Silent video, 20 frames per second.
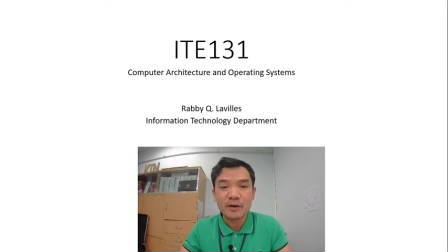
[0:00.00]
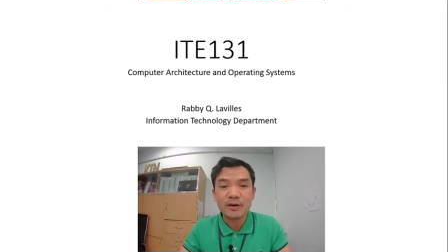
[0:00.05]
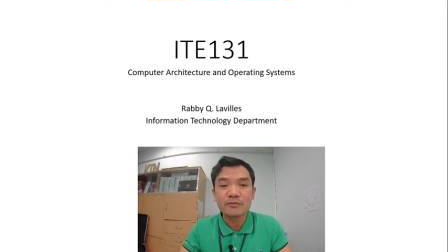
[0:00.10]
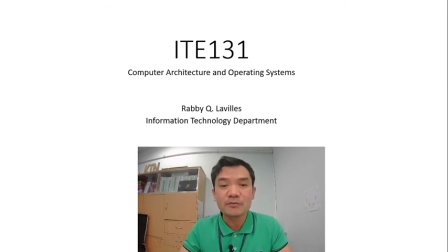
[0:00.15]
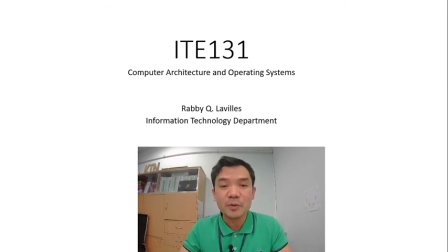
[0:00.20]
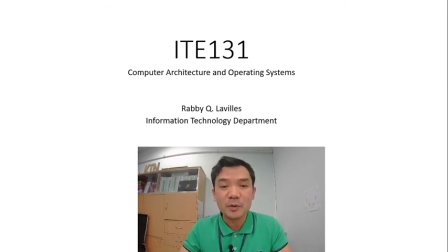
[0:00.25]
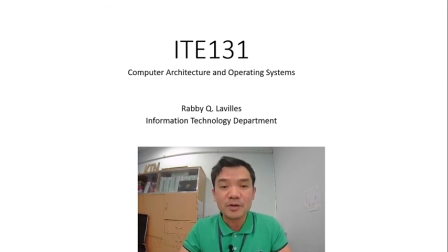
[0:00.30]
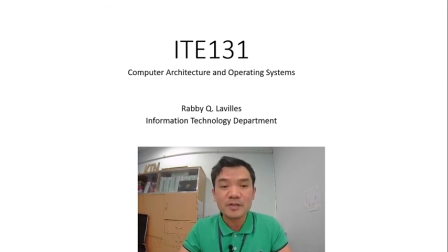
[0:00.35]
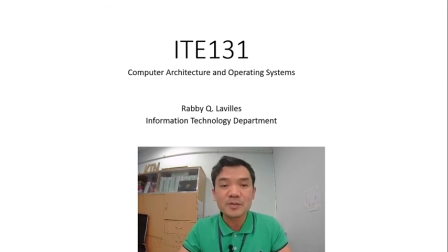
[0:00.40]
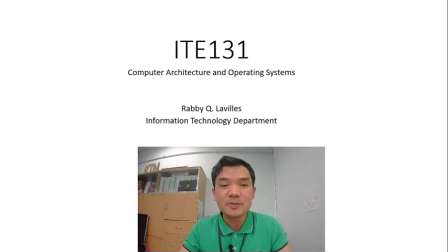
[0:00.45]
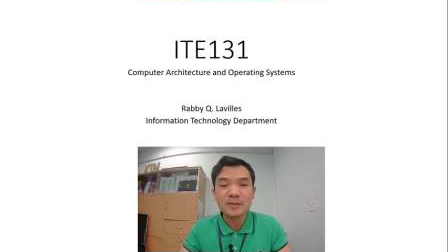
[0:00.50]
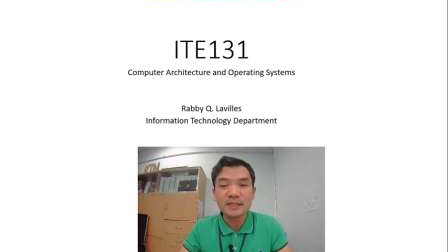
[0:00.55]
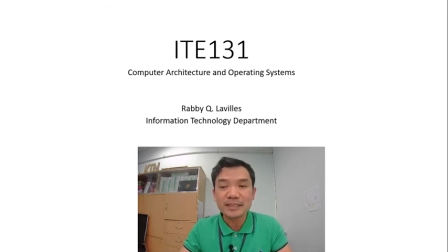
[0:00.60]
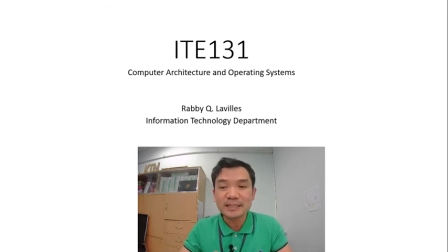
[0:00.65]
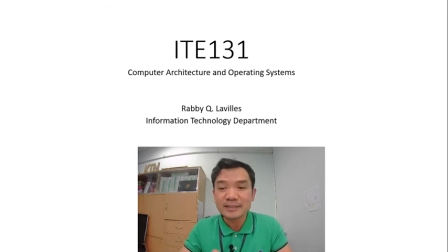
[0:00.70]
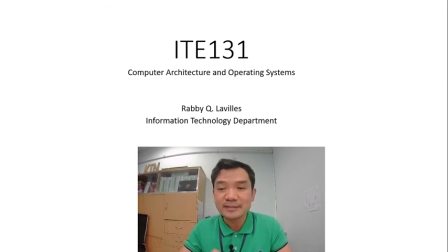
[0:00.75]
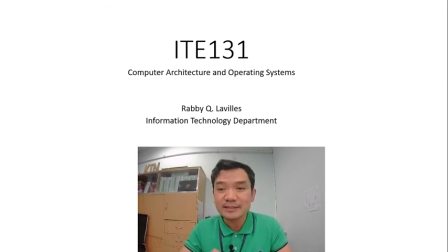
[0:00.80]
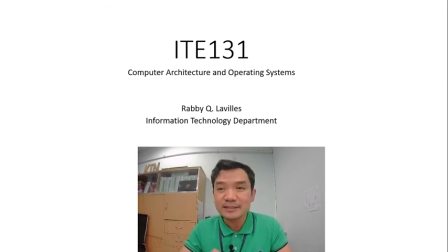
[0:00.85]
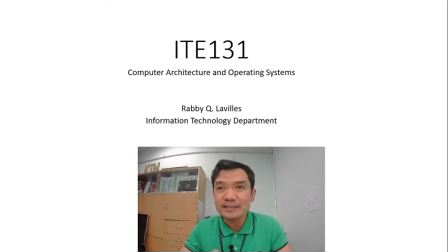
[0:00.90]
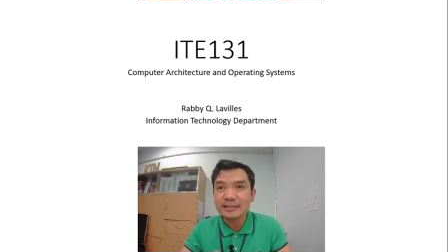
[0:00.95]
of course we
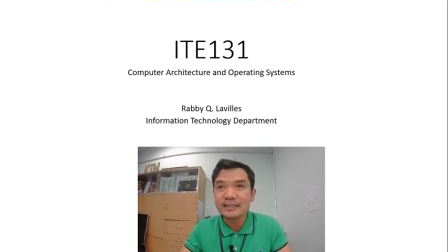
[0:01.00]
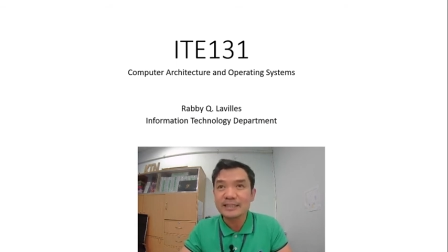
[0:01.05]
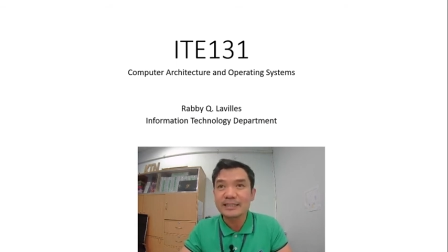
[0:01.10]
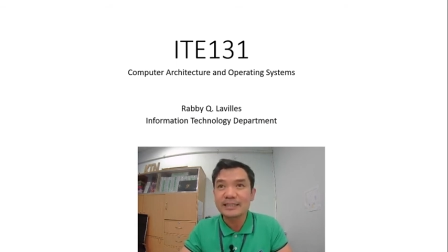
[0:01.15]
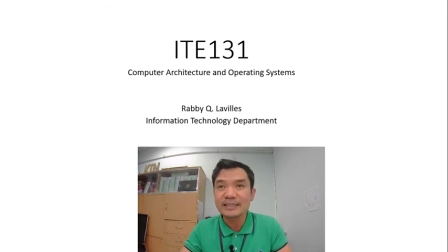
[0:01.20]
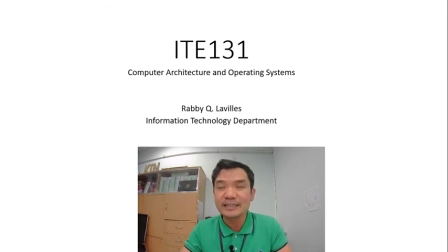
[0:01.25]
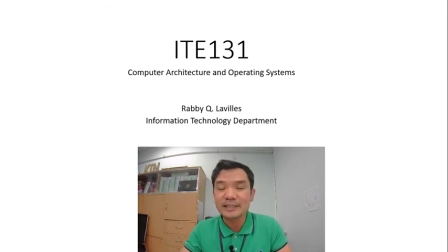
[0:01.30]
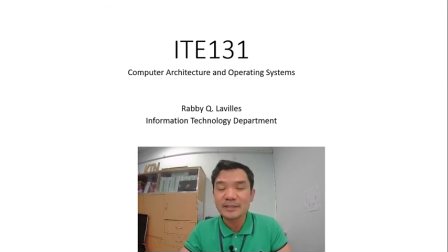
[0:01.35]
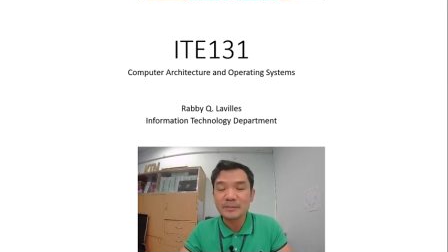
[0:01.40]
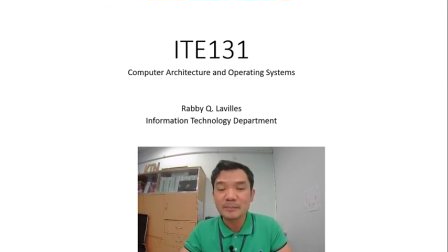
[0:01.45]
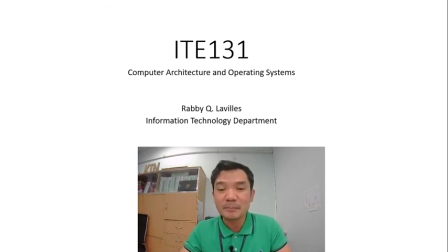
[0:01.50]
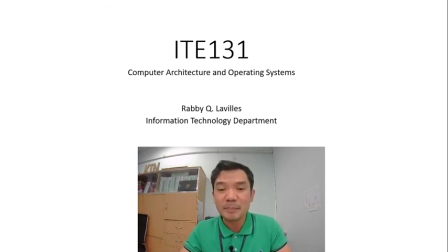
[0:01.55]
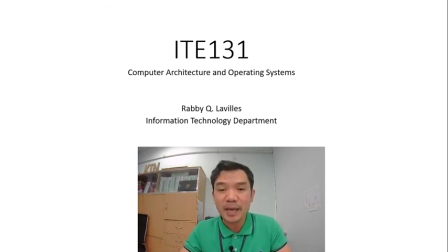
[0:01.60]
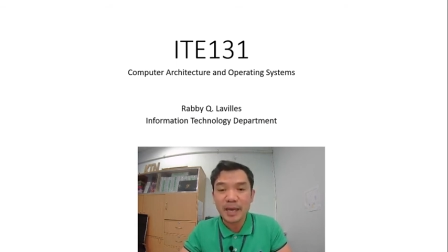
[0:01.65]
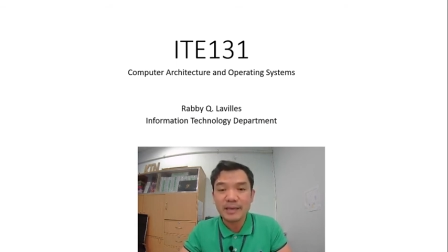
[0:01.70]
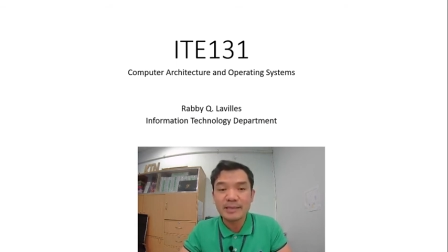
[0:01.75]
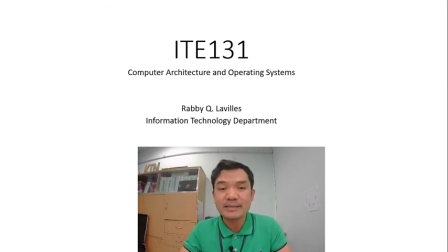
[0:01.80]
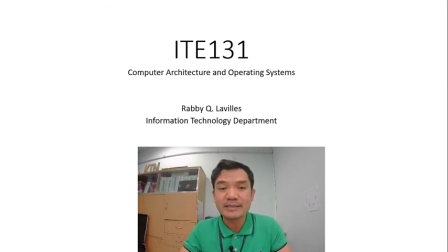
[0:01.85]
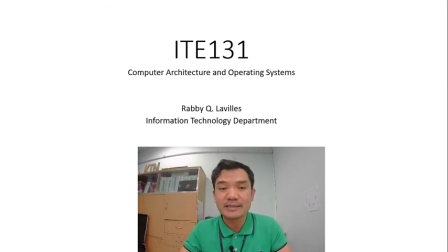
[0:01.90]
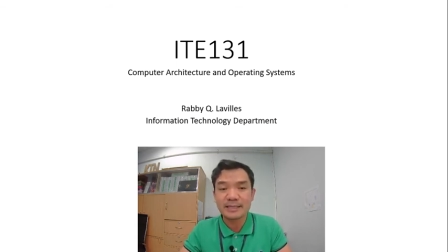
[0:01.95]
need to learn the
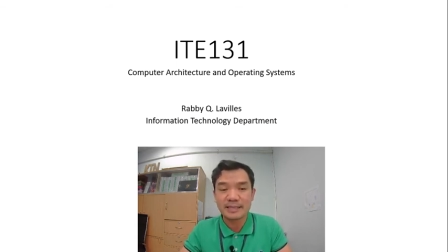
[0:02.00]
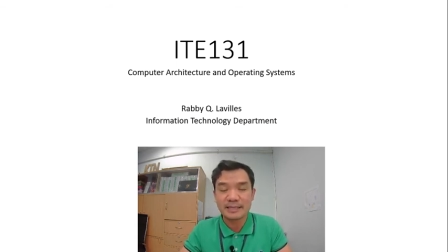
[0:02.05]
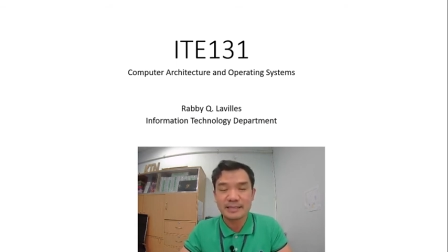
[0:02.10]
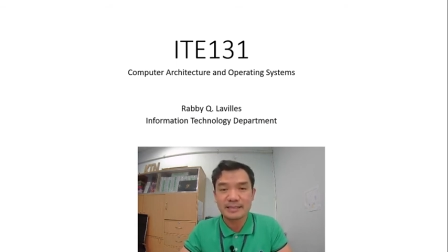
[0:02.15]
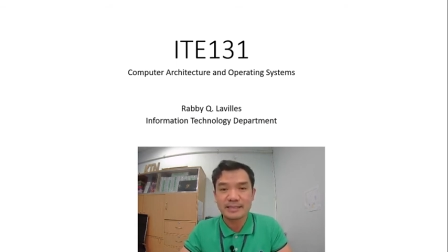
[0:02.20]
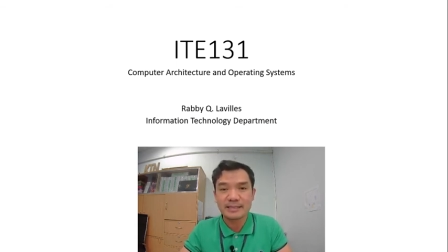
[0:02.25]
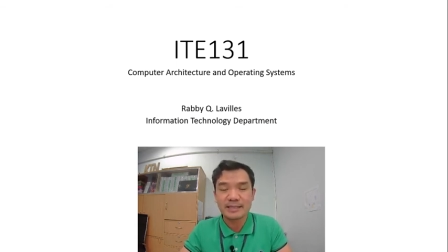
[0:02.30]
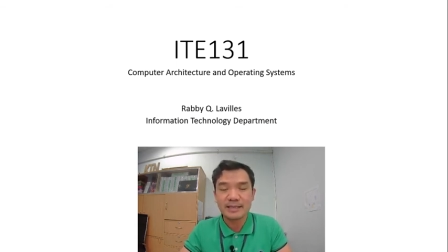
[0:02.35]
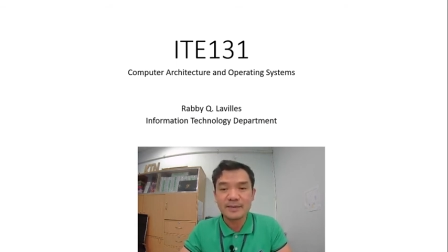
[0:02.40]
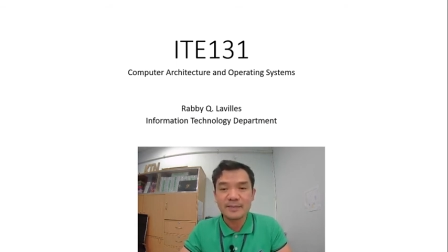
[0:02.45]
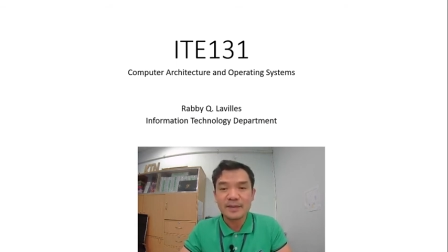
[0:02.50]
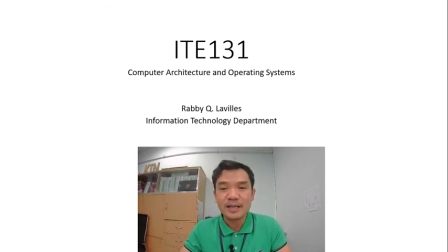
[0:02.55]
basics.